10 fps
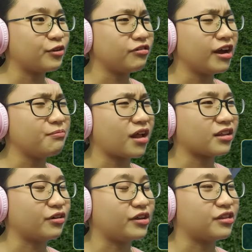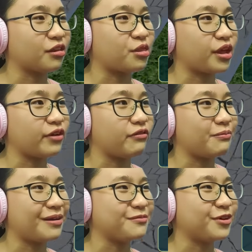You know what? I'm not going to the study
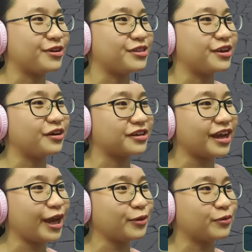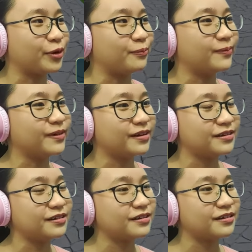room. I'm going to the arcade room.
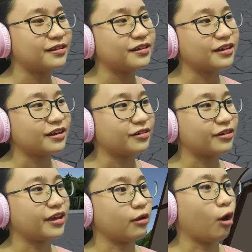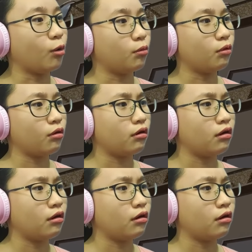Okay, oh.